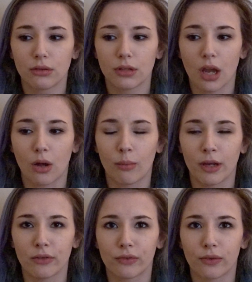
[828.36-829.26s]
tell
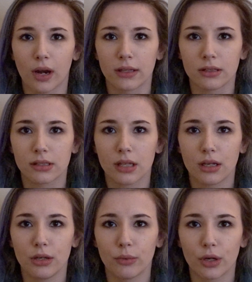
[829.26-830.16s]
my friends
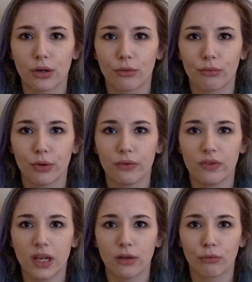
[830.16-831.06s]
that you were gonna
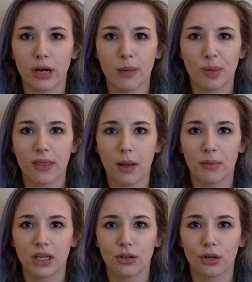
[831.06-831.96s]
roofie and rape
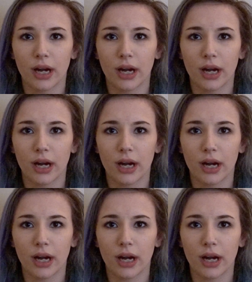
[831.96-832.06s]
them in your